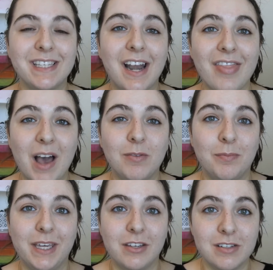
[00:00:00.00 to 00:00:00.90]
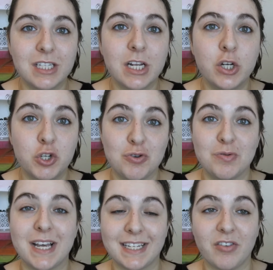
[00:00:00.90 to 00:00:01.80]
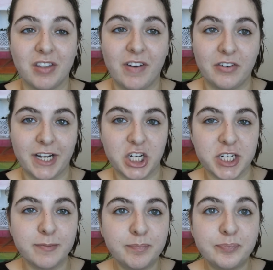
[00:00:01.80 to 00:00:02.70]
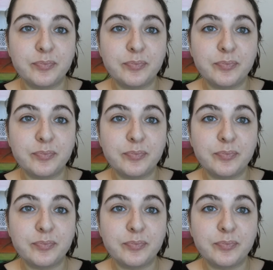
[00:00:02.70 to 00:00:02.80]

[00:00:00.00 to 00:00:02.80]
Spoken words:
So none of that will be used to test out the foundation.